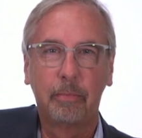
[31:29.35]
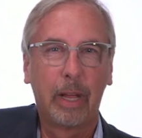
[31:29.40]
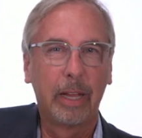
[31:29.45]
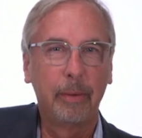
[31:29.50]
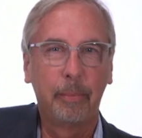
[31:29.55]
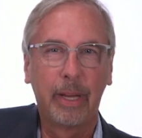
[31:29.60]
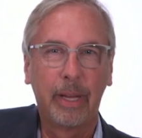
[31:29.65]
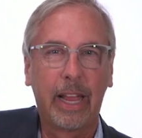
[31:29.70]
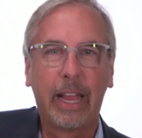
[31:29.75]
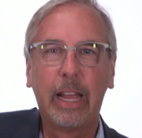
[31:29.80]

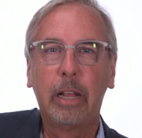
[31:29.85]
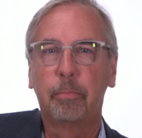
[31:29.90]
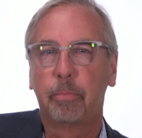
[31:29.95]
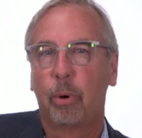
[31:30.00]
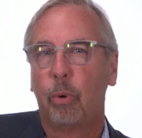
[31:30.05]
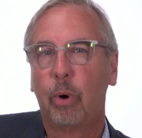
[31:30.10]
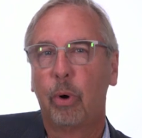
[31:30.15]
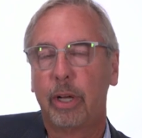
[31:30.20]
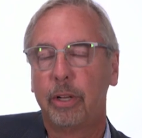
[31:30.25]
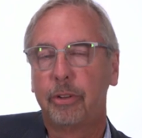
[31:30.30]
maybe 8
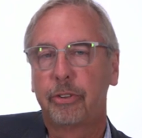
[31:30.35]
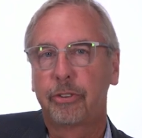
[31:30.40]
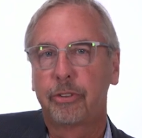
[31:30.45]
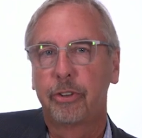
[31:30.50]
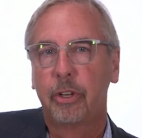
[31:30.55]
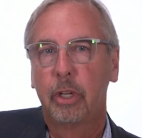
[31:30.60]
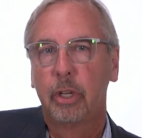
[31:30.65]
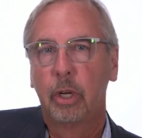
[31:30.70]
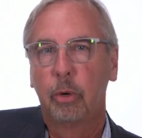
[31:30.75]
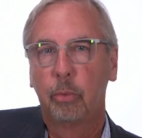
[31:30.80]
points
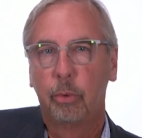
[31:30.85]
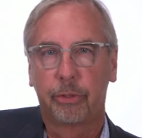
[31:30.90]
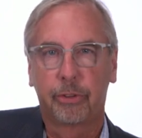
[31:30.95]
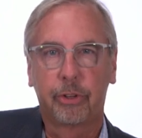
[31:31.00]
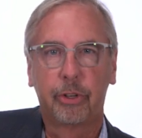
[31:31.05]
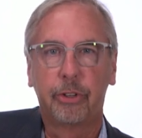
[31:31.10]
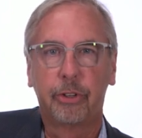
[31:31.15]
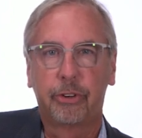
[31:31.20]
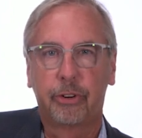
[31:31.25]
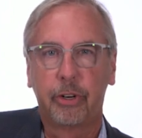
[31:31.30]
with
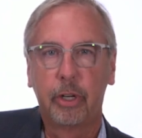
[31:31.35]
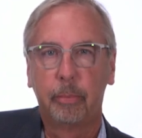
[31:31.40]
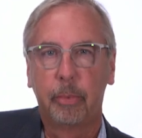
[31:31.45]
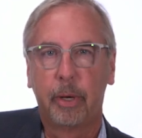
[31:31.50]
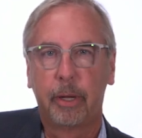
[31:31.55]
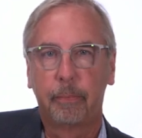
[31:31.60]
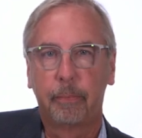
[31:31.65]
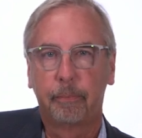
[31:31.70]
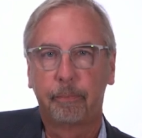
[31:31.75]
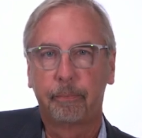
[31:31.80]
good treatment.